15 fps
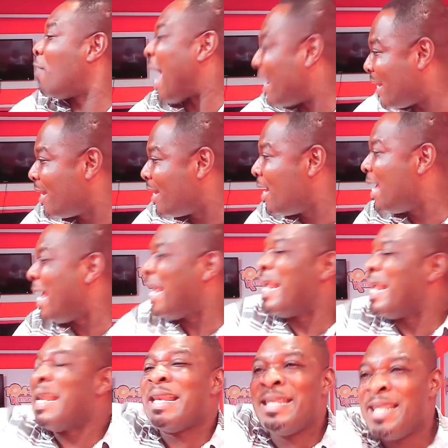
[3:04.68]
Eddie.
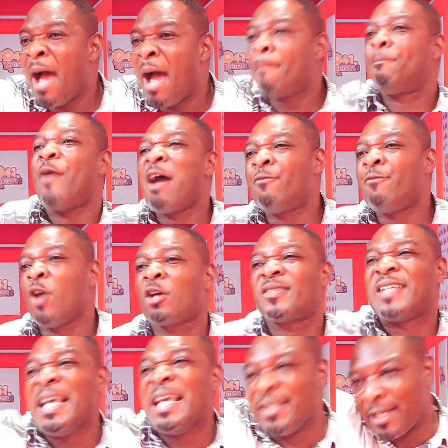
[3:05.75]
No previous
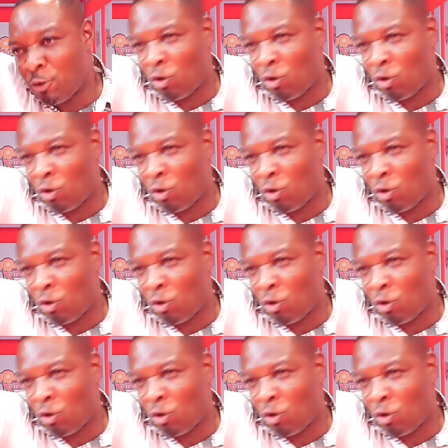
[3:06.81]
season,